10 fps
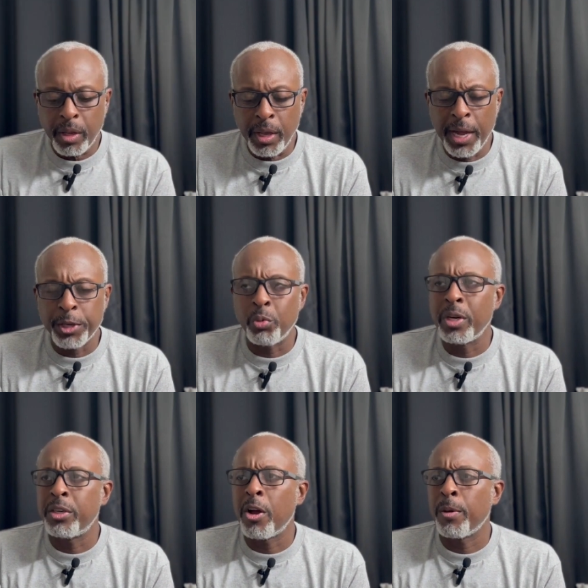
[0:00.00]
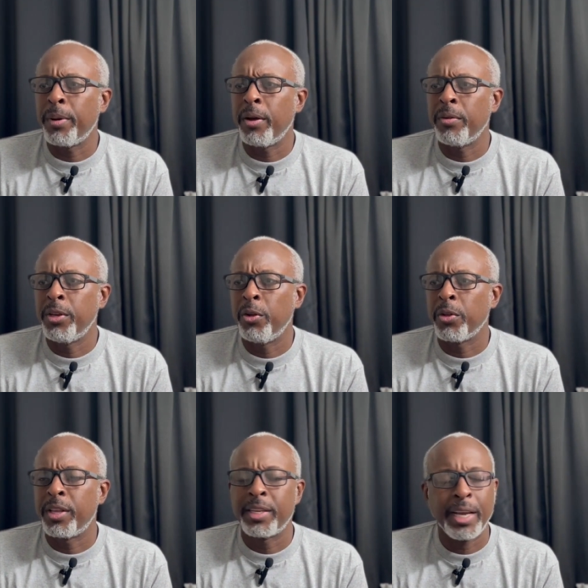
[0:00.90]
I just want to talk about, you know,
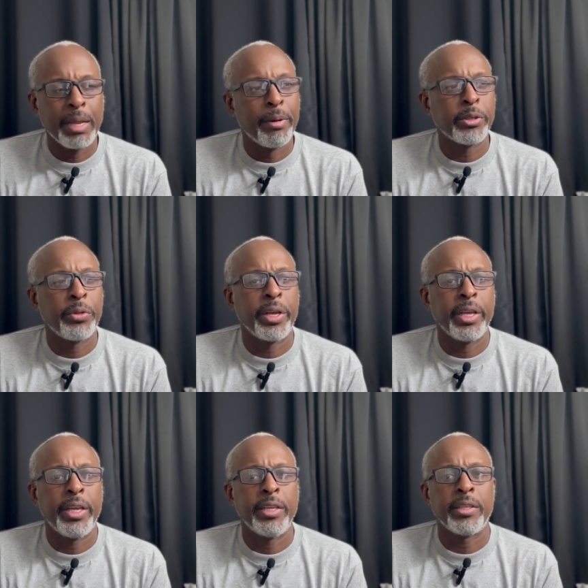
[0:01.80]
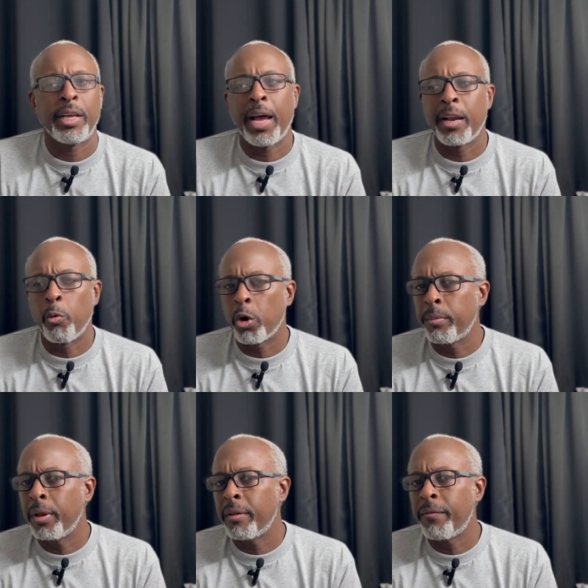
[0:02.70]
this Cali Muscle thing. He's on a watermelon